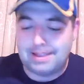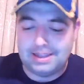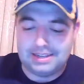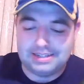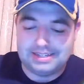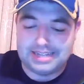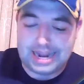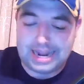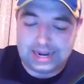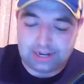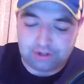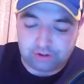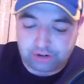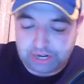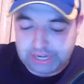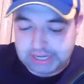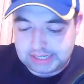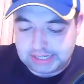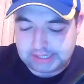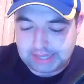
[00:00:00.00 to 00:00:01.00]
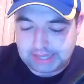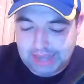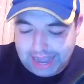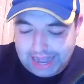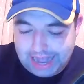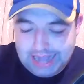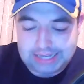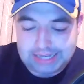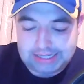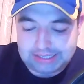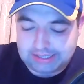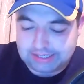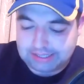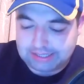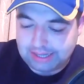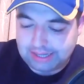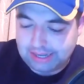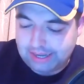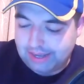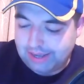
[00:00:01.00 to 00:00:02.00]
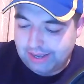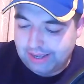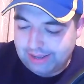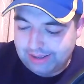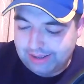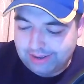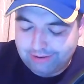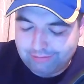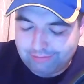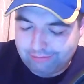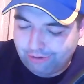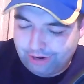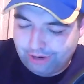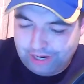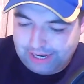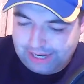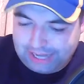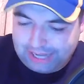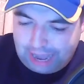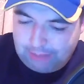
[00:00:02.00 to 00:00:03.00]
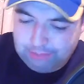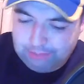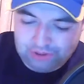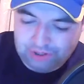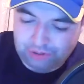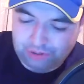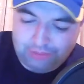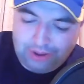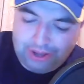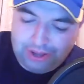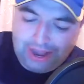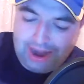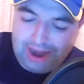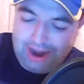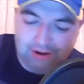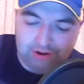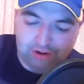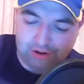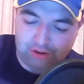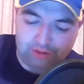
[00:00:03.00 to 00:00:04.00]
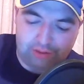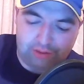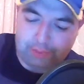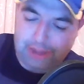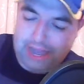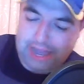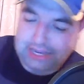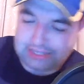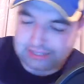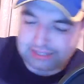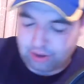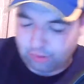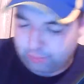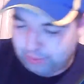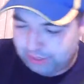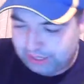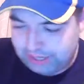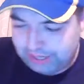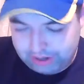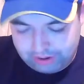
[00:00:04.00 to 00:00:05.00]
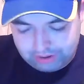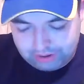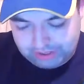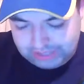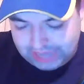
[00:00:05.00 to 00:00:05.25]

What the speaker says: San Andreas has really captured my heart over the past couple of years,